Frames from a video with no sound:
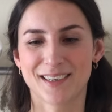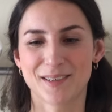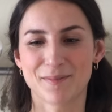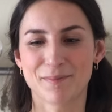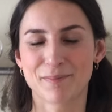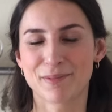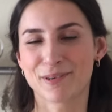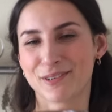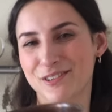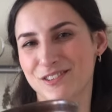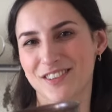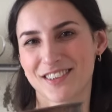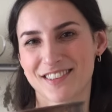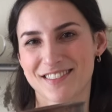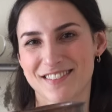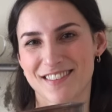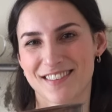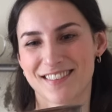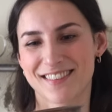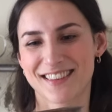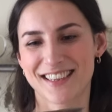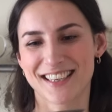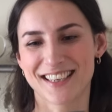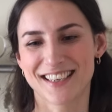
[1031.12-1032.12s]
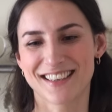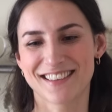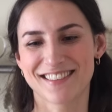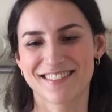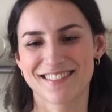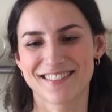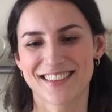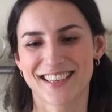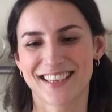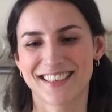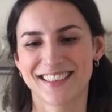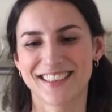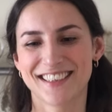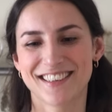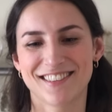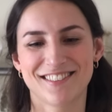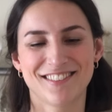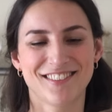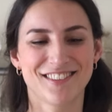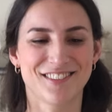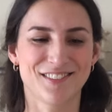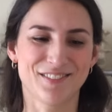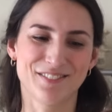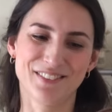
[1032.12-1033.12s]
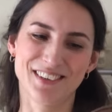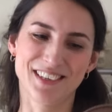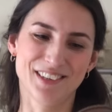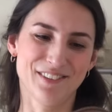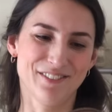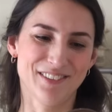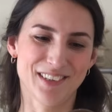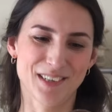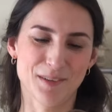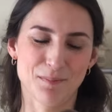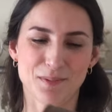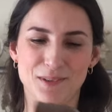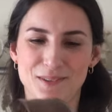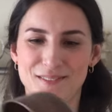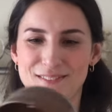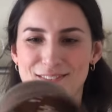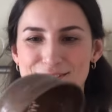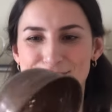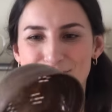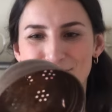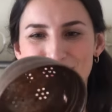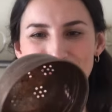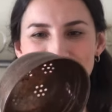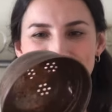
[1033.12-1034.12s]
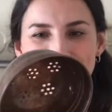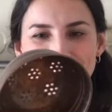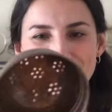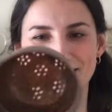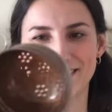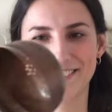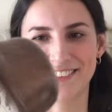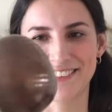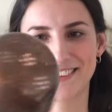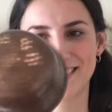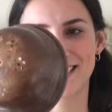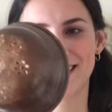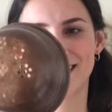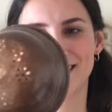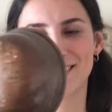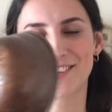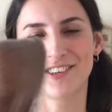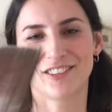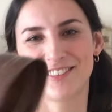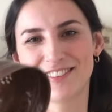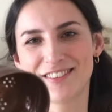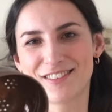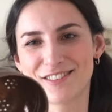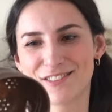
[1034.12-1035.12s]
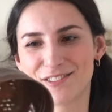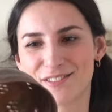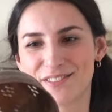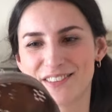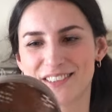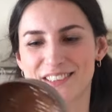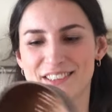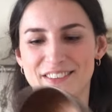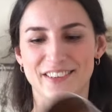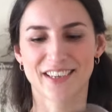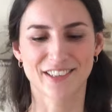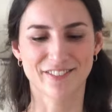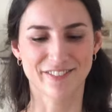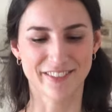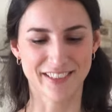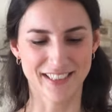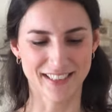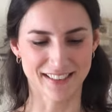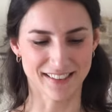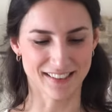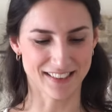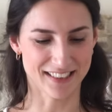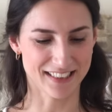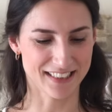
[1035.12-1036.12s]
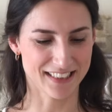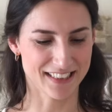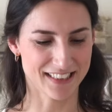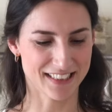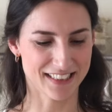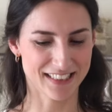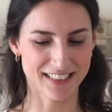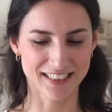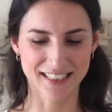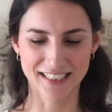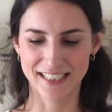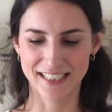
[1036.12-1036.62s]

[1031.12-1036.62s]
projects and things, and it's just really, really beautiful. Got that cottage feel. I really like it.